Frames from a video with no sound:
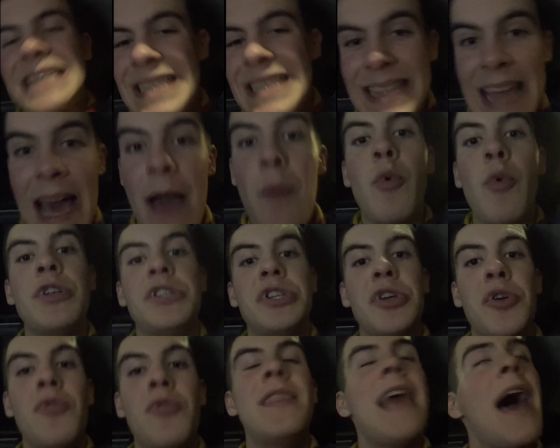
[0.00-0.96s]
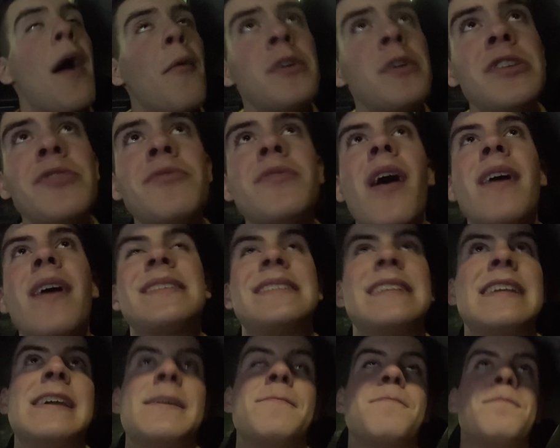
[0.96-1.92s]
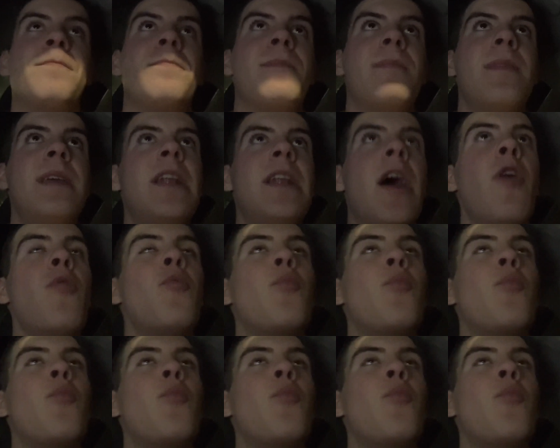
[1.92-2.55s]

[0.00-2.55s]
that would do. That would do nicely. You know,